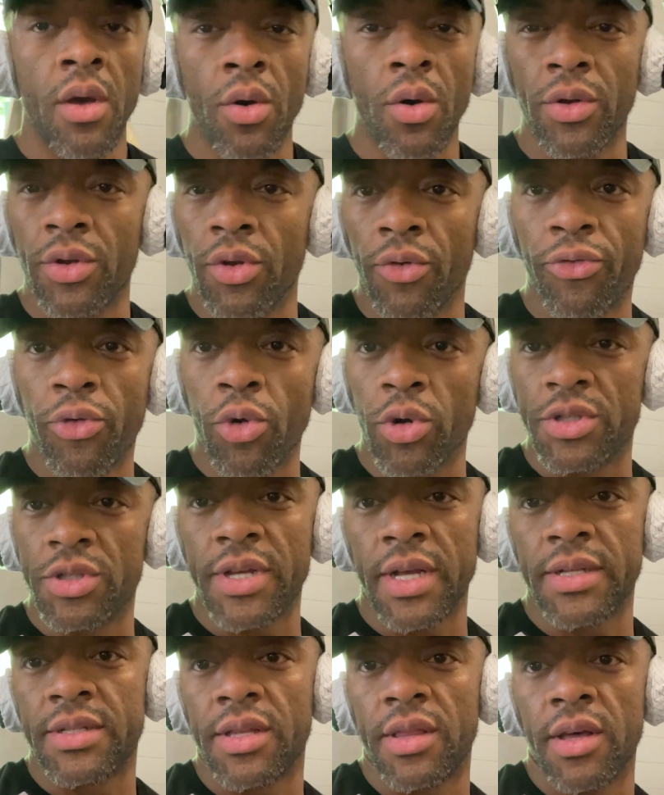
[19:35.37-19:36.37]
We're gonna do 4
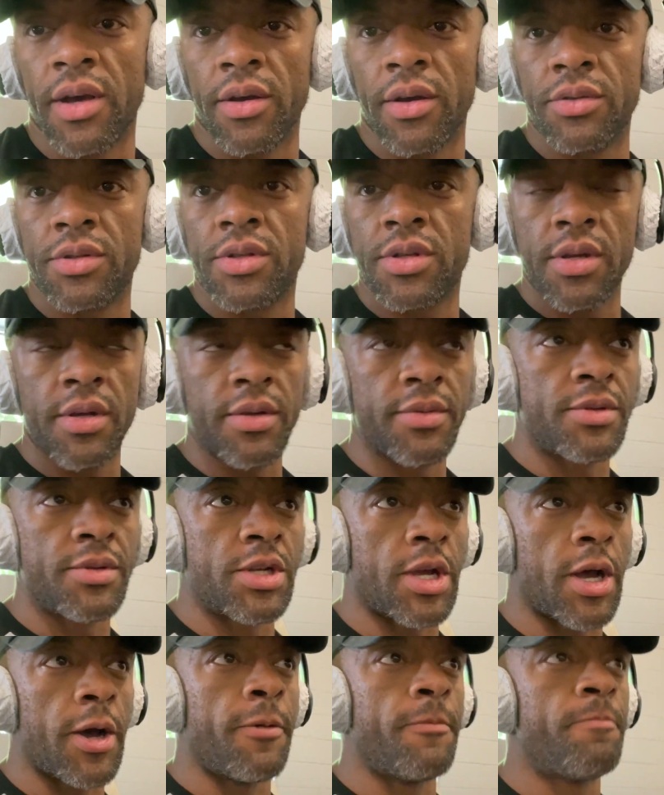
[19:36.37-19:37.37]
sets of those.
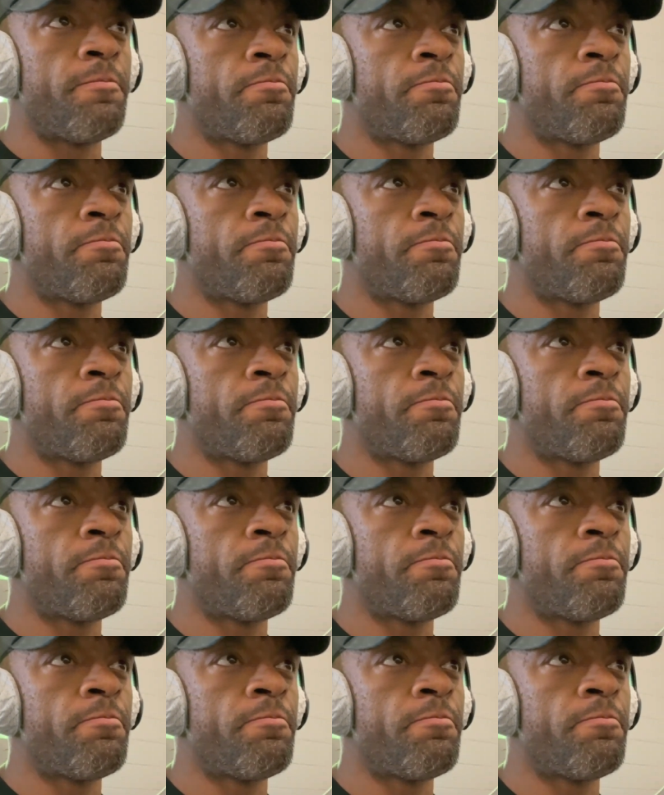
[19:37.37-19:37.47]
So,